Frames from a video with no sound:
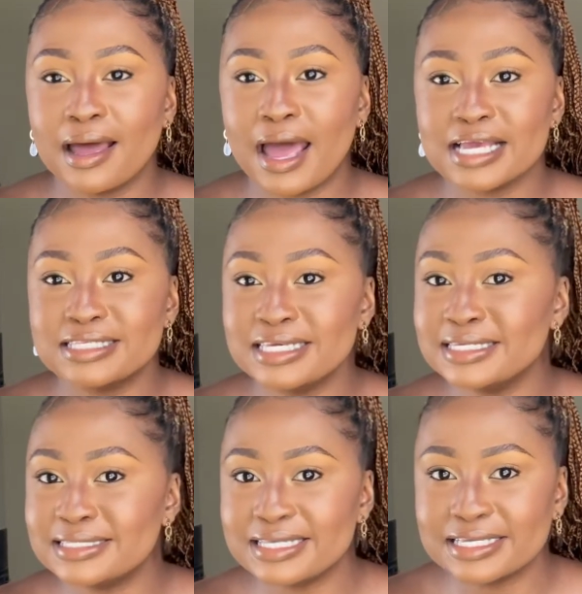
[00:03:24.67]
see
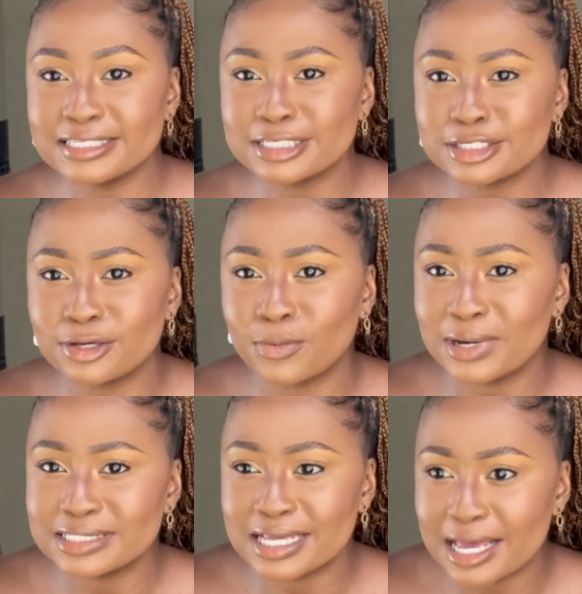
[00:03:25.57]
his statuses on
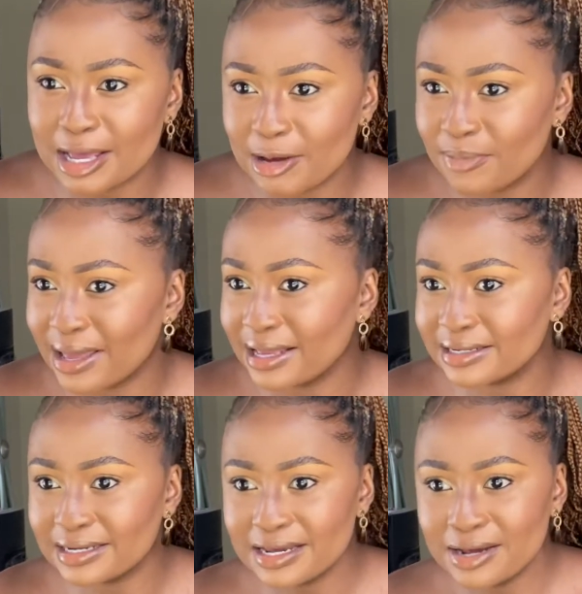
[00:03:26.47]
WhatsApp and
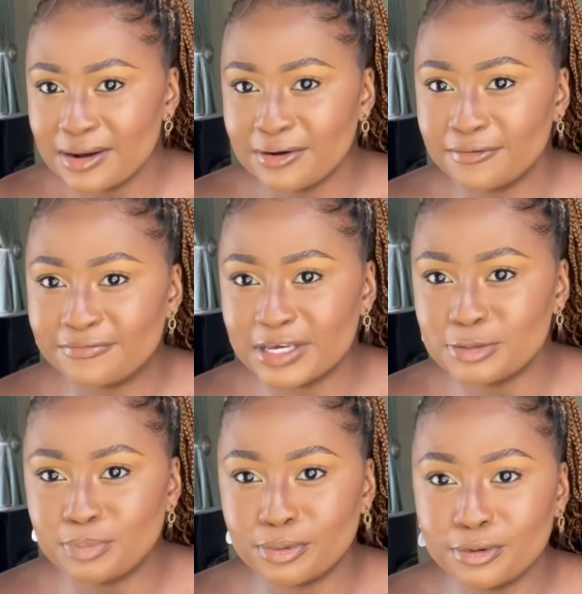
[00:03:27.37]

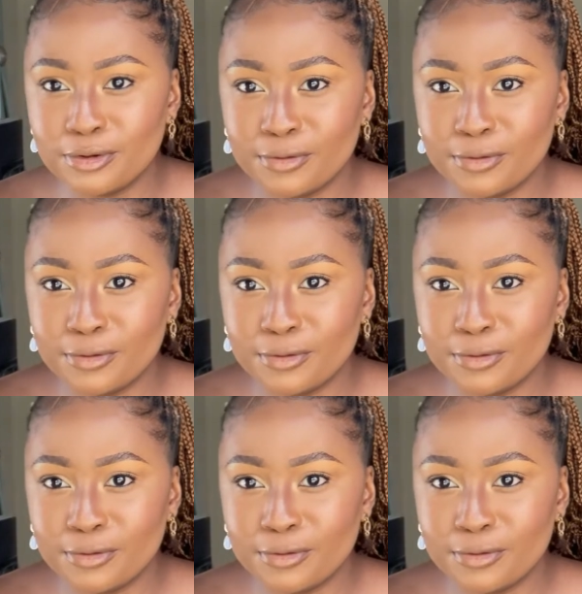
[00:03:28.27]
Facebook.